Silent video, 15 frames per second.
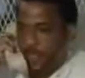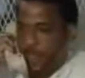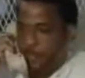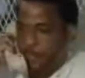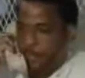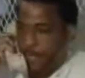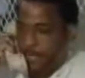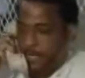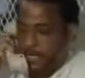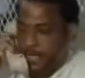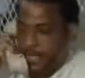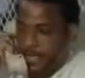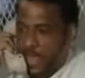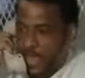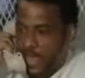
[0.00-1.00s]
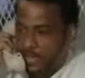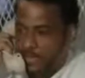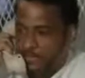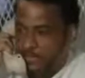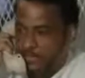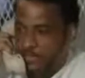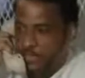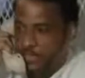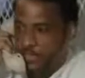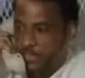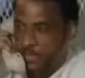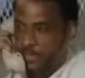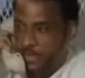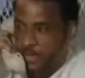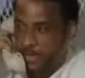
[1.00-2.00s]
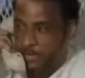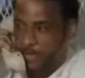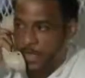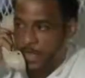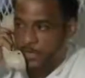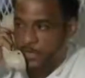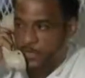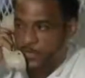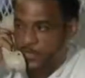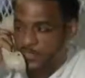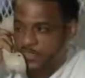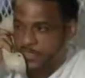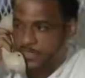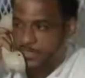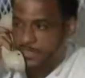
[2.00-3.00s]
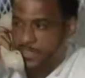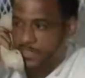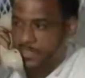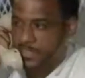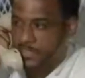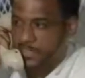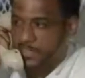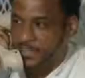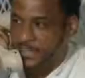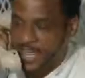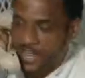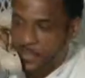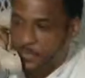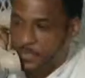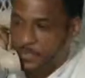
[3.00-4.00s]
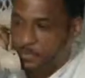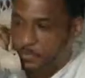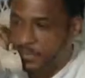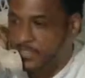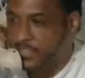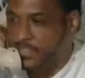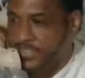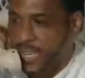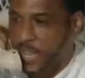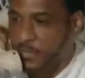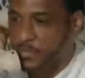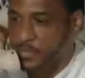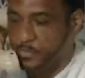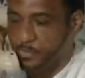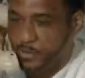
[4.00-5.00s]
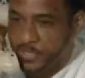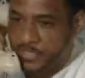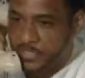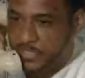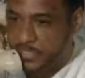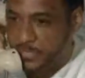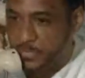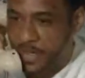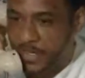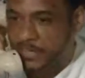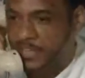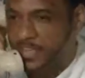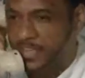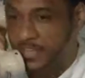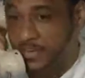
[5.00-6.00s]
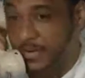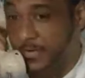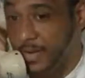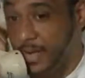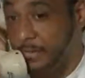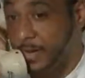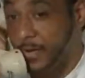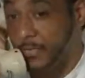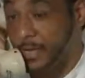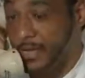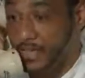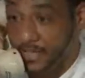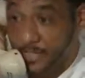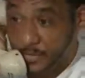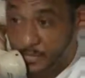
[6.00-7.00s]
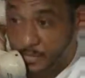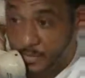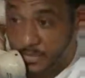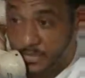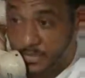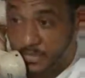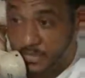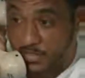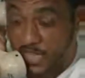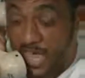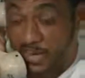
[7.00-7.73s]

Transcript: I'm around a lot of activists, and you get a lot of radicals and down with the prisons, and you know what? I'm not really against prisons.